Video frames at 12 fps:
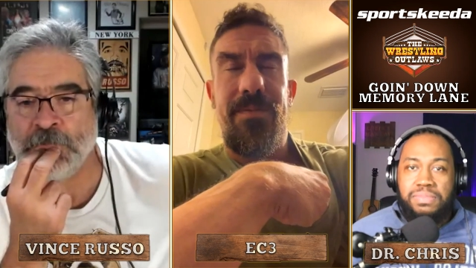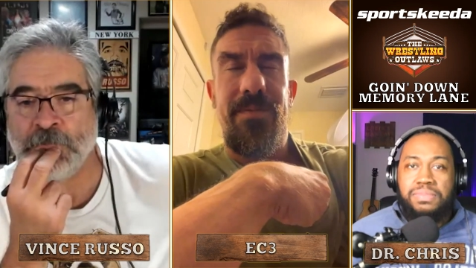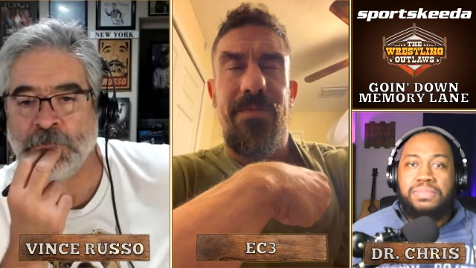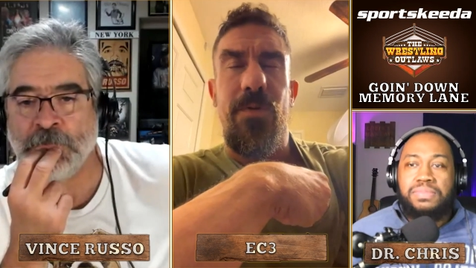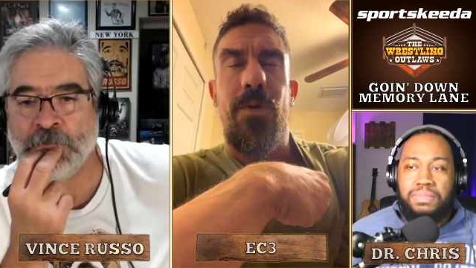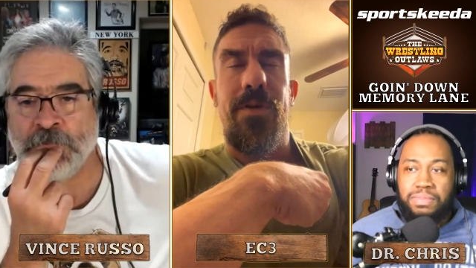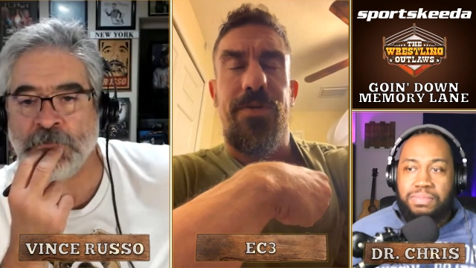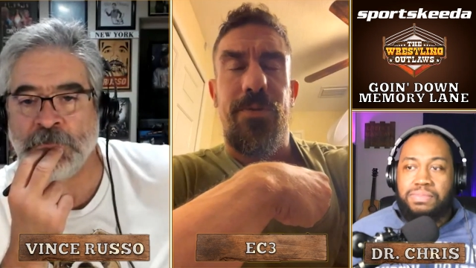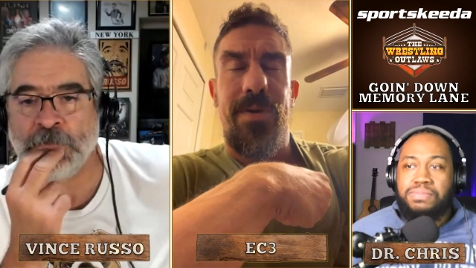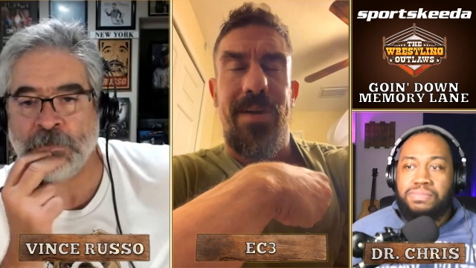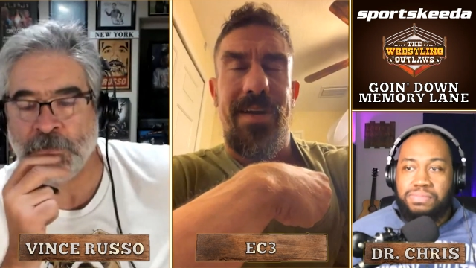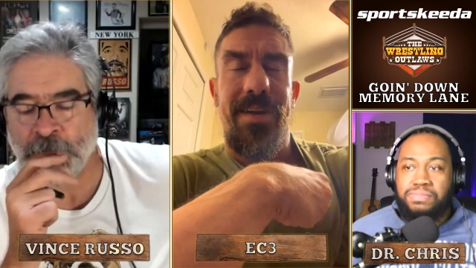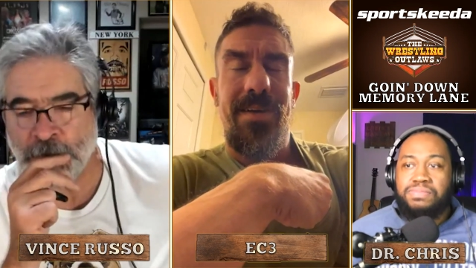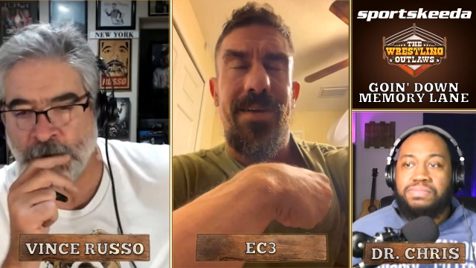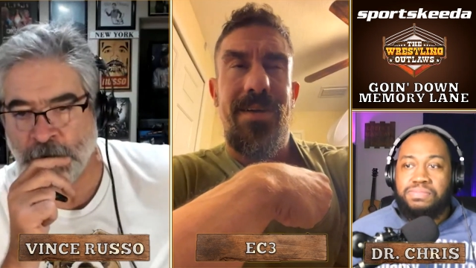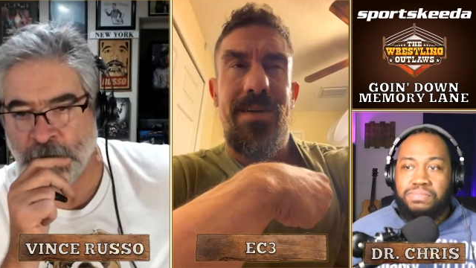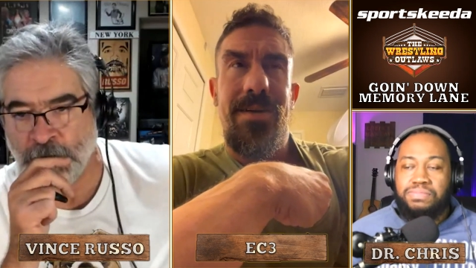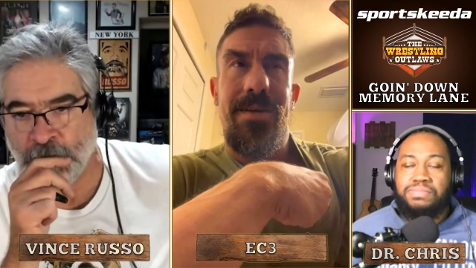Speaker 1: 4-3,
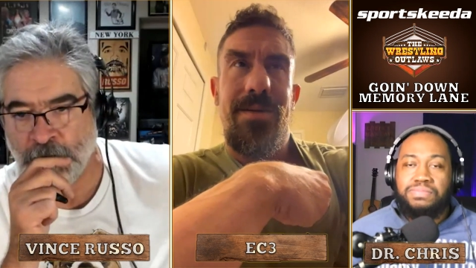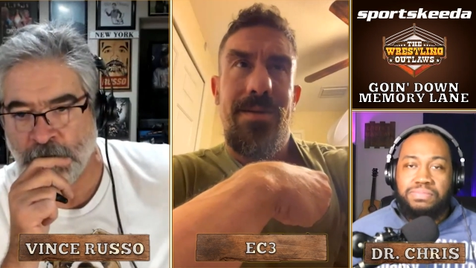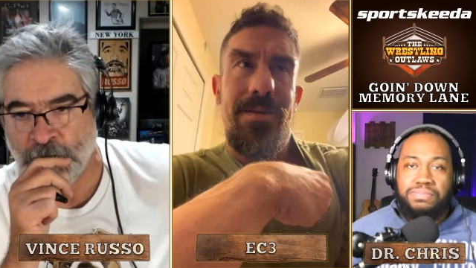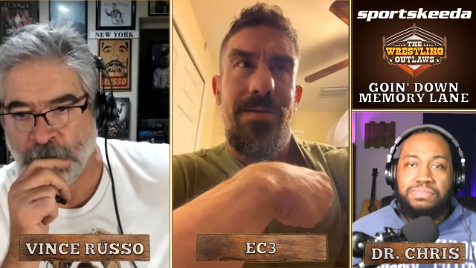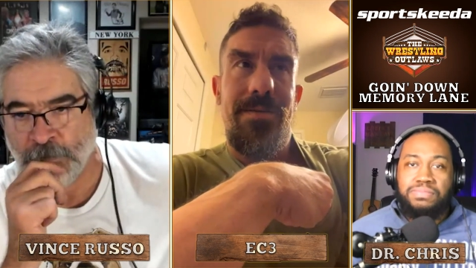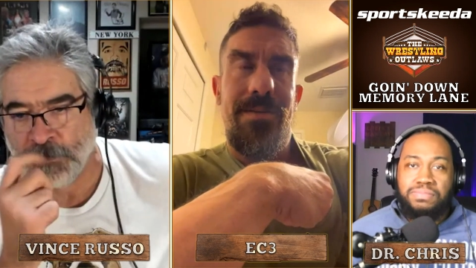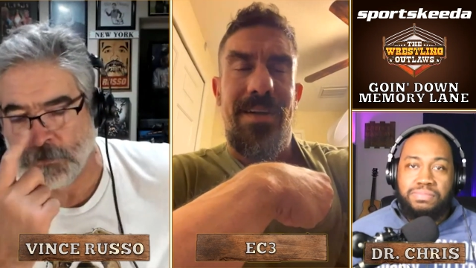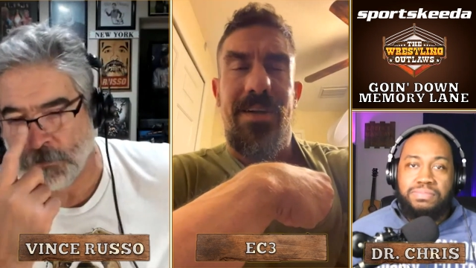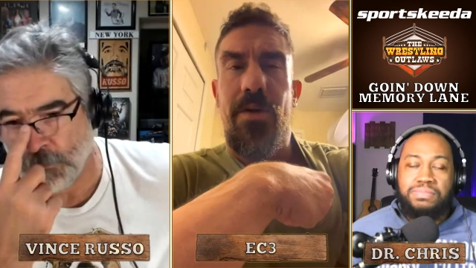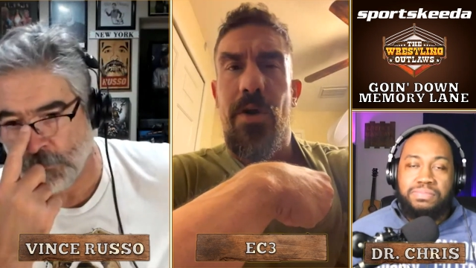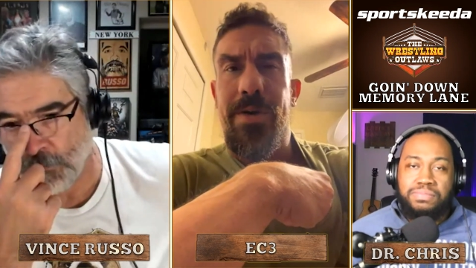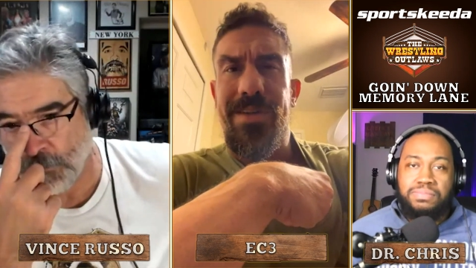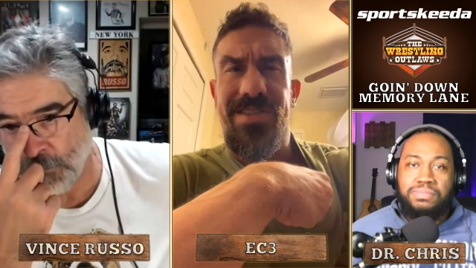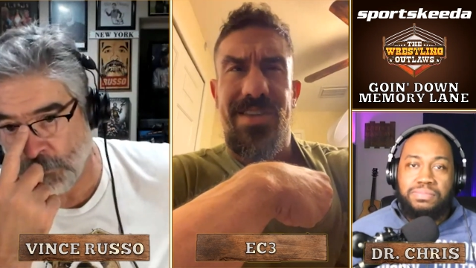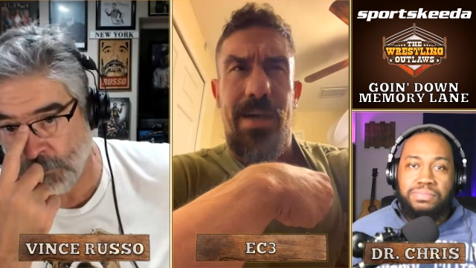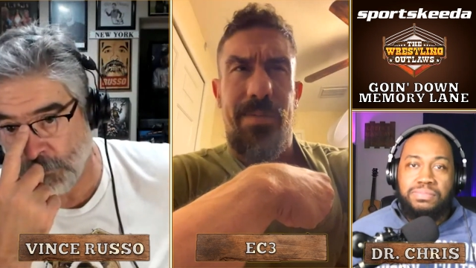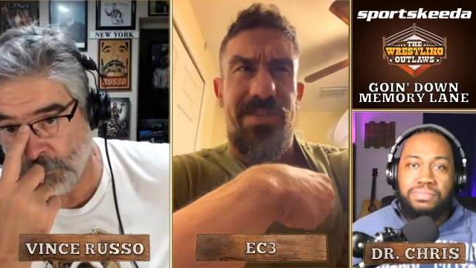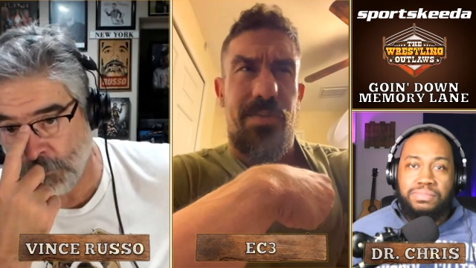like you already
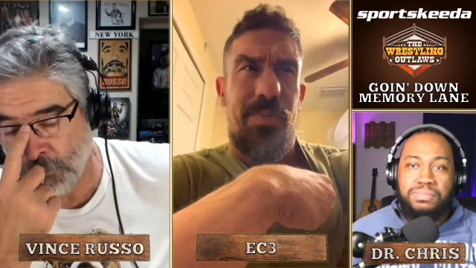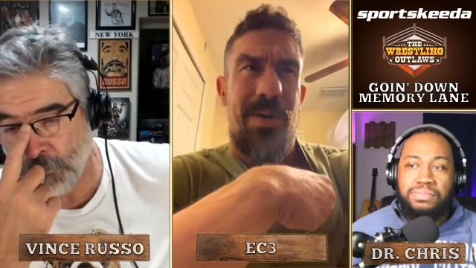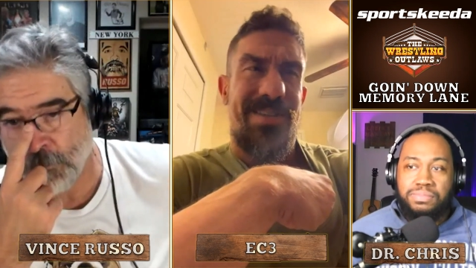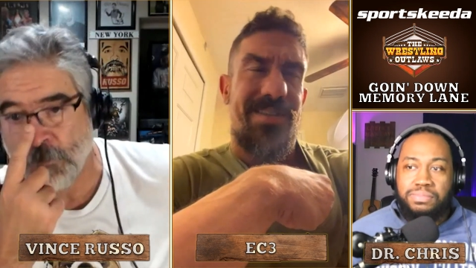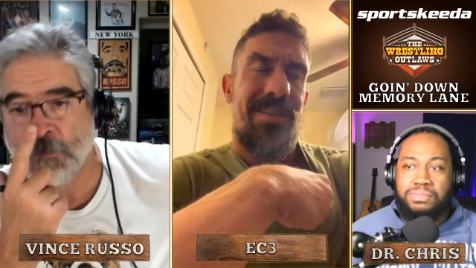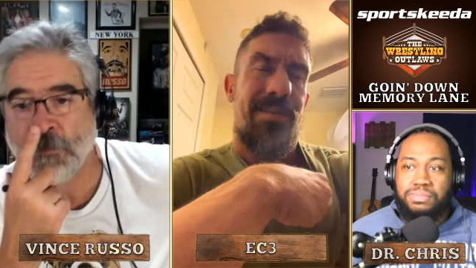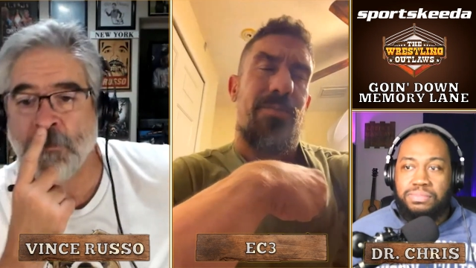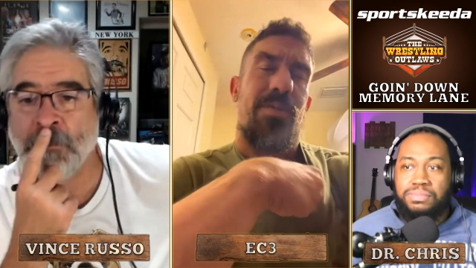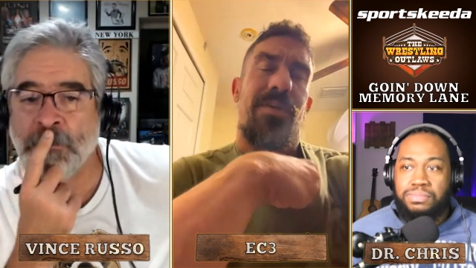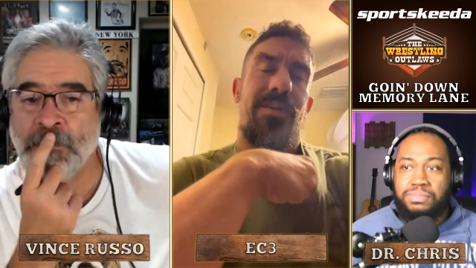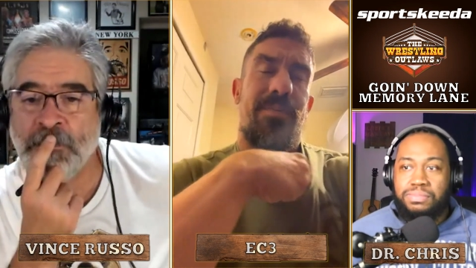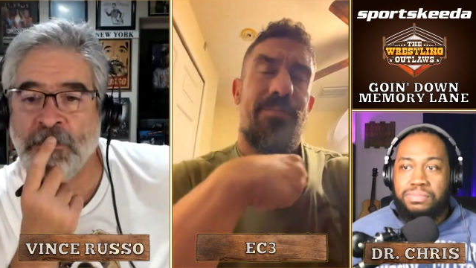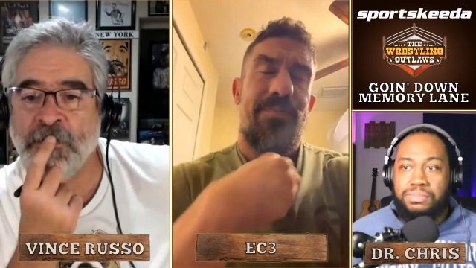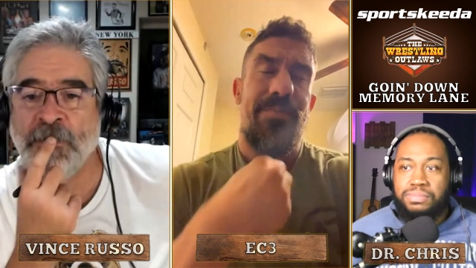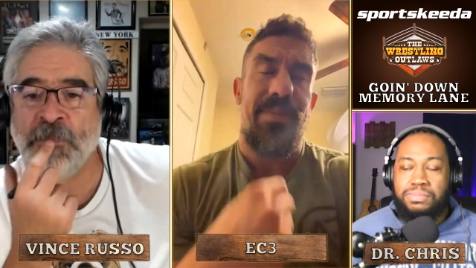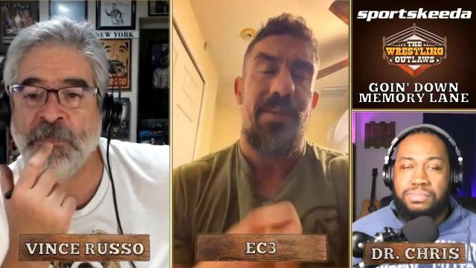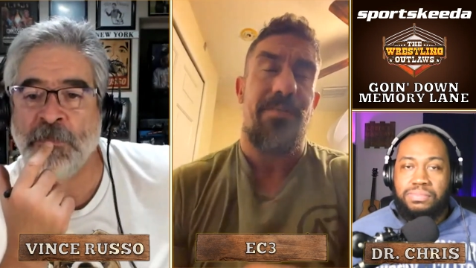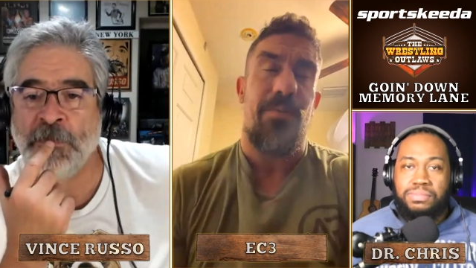established a precedent where
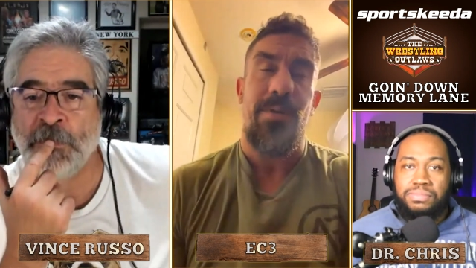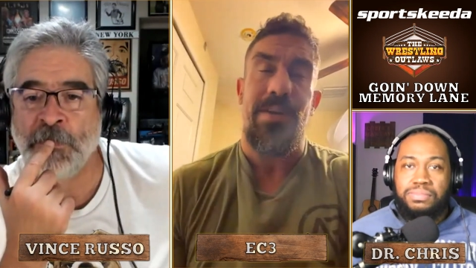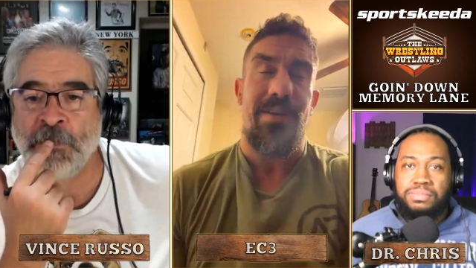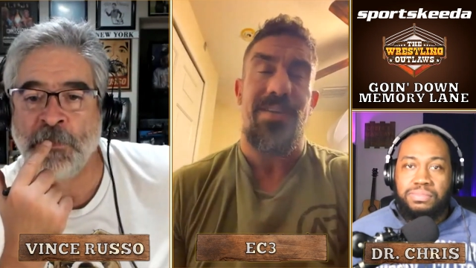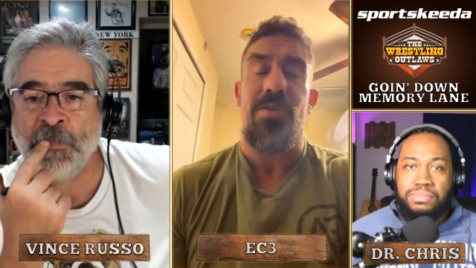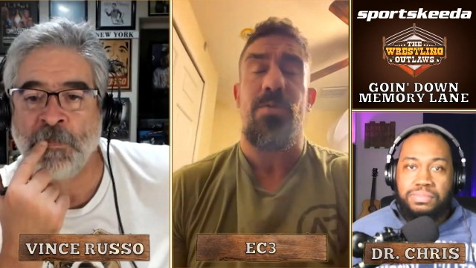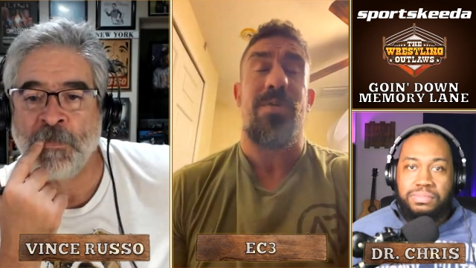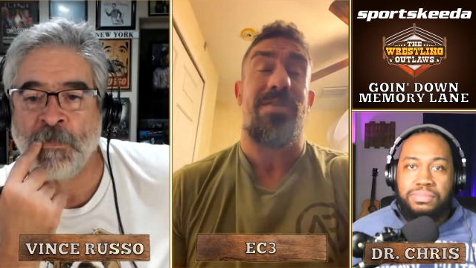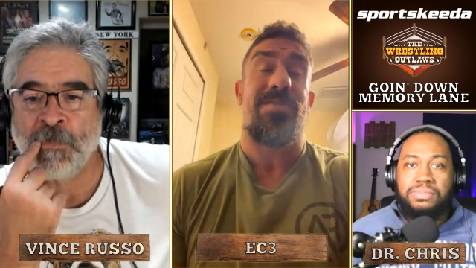therefore you can do a